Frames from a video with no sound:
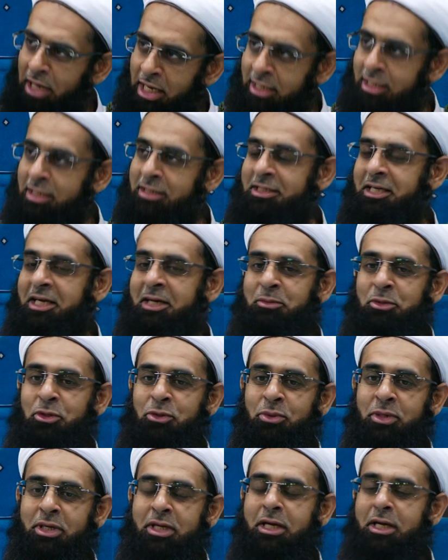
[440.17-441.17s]
anytime you
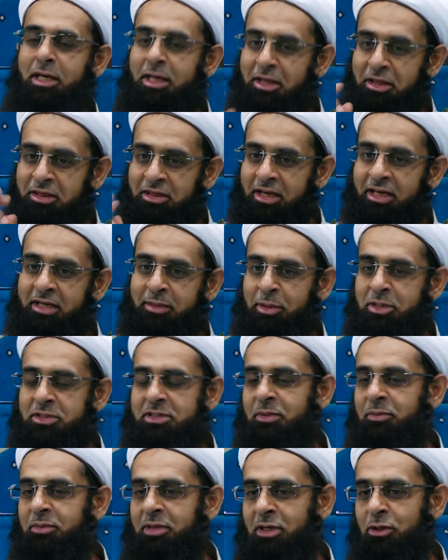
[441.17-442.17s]
want, think about
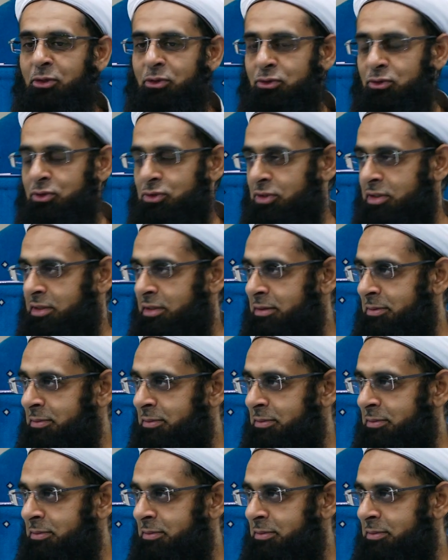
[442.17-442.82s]
something, you'll do shukr.